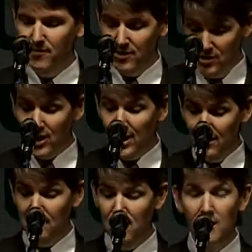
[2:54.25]

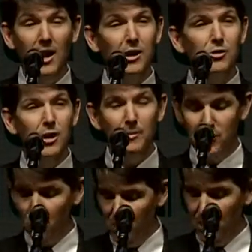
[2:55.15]
saying, "A dream is
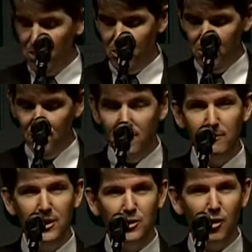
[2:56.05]
a wish
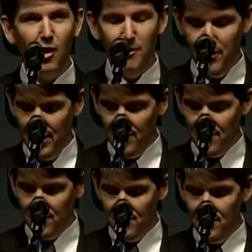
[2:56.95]
that your heart makes."